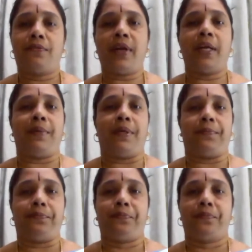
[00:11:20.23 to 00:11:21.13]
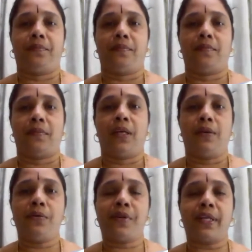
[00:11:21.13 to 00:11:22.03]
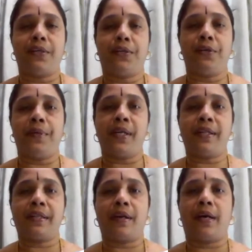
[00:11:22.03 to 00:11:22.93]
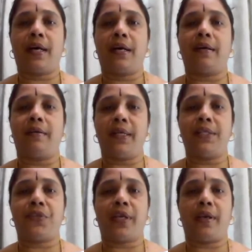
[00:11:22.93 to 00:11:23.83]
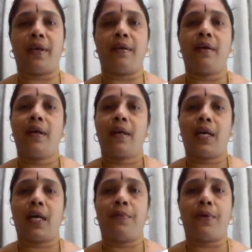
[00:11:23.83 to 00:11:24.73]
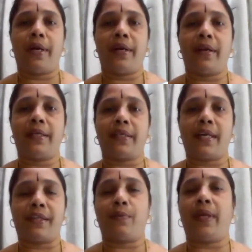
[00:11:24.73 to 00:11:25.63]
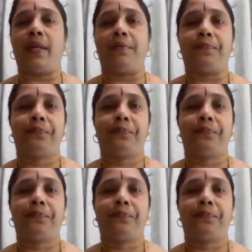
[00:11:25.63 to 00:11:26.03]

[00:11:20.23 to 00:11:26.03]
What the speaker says: fiber. Roots and tubers are rich in carbohydrate as well.